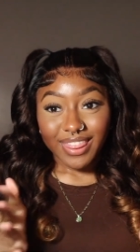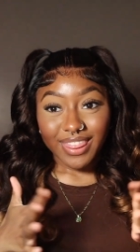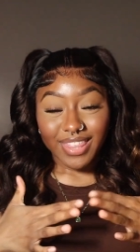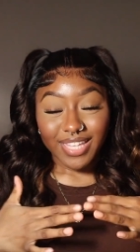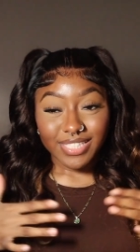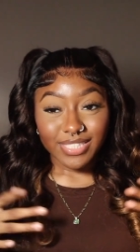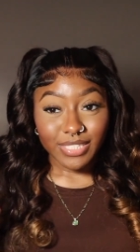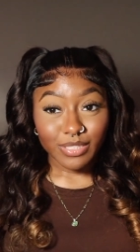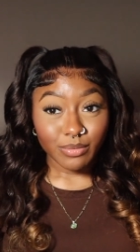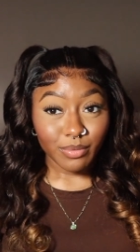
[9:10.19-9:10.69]

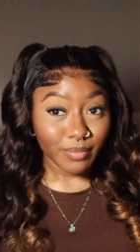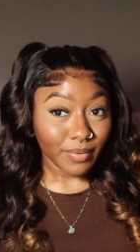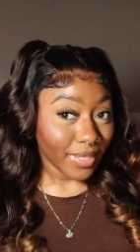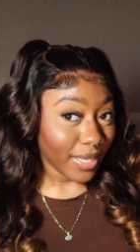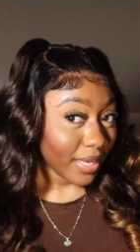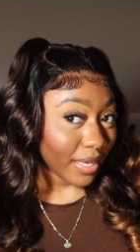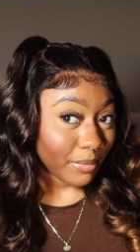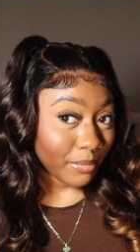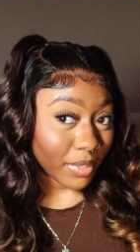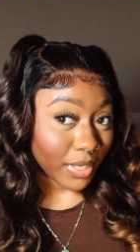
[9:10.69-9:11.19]
This is what we
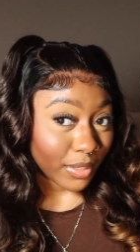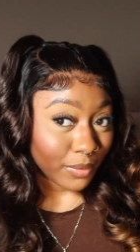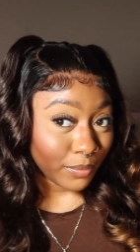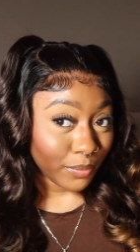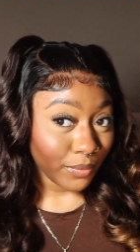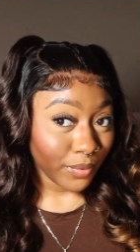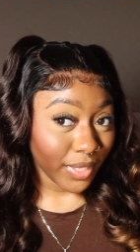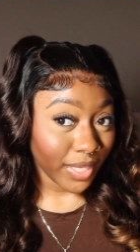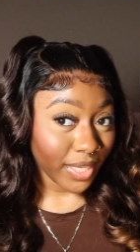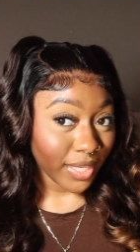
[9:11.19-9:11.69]
came
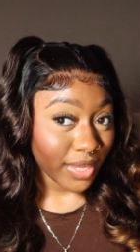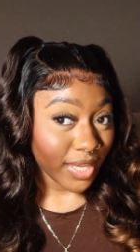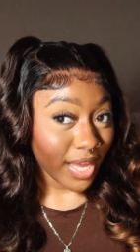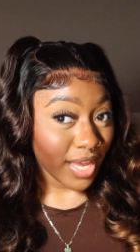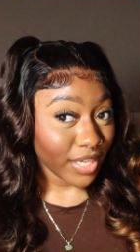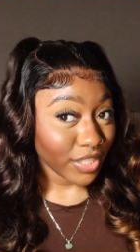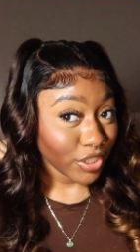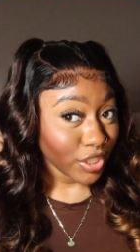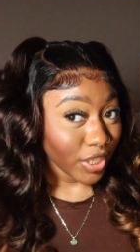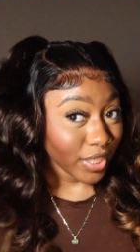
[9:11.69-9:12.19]
up with.
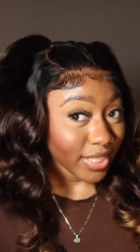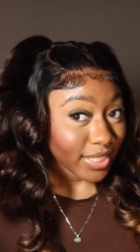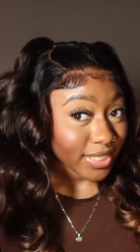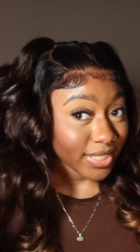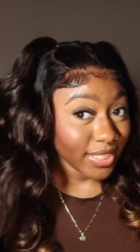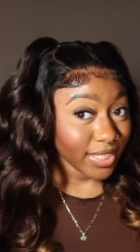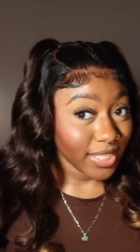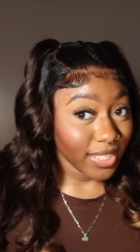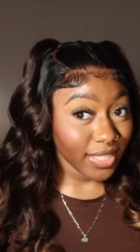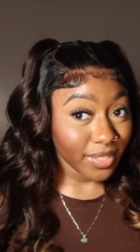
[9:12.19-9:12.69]
As y'all can
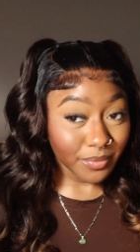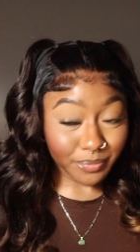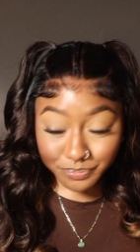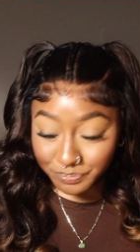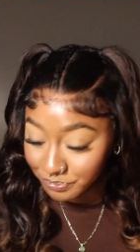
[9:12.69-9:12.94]
see,